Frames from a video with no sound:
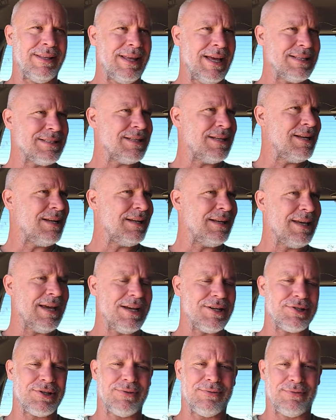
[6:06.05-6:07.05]
And that's an
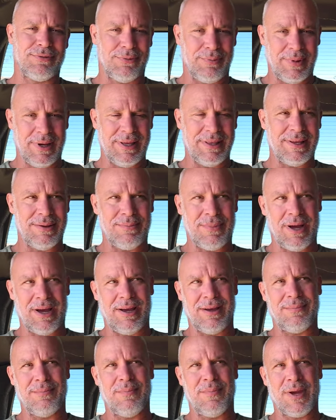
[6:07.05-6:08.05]
indication for me that
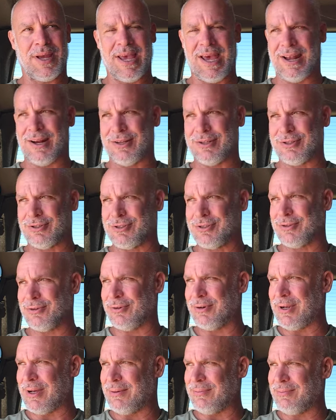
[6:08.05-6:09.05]
my mechanics are
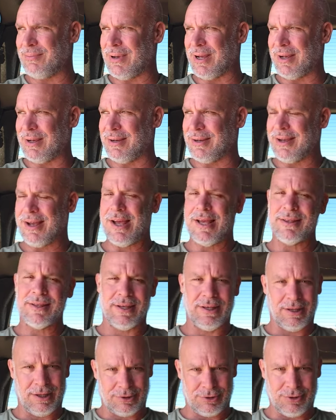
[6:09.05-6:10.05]
screwed up.
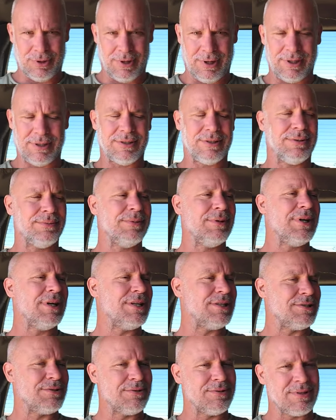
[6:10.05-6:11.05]
The electronics.
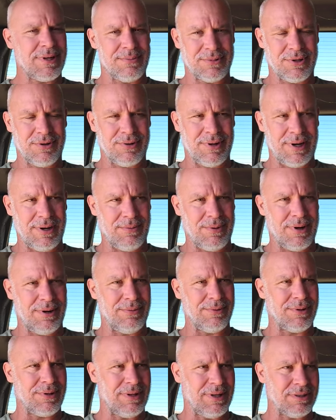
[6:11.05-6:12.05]
Something's going
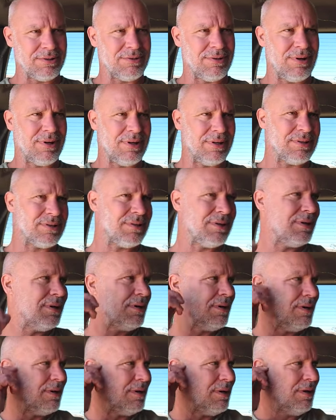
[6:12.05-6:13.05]
haywire
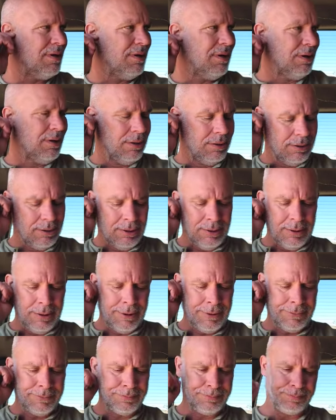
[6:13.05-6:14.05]
with
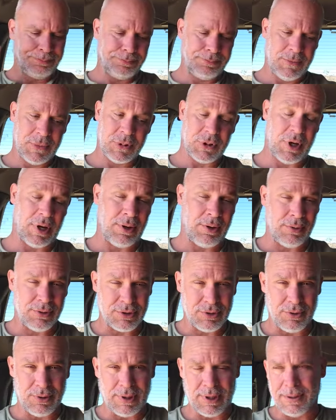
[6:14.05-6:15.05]
the electronics. So I don't know
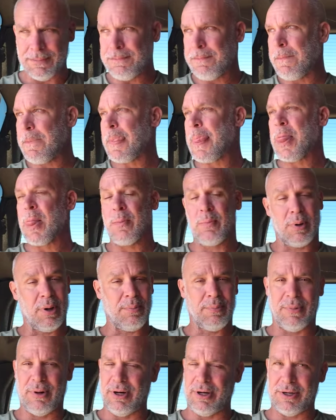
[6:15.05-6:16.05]
what's going on.
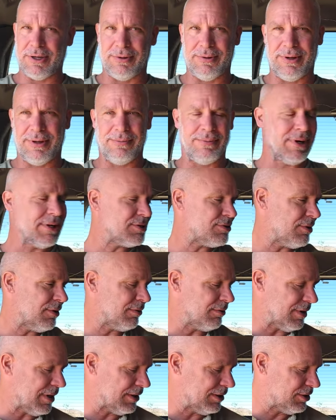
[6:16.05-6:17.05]
But Mercury
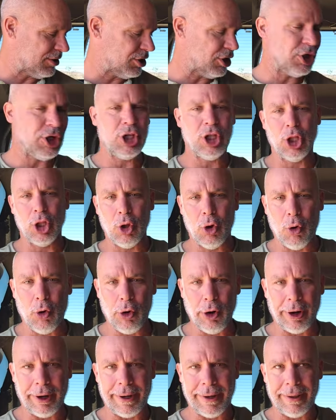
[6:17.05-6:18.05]
retrograde, good
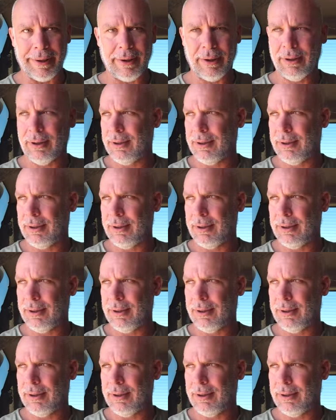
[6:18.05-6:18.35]
Lord.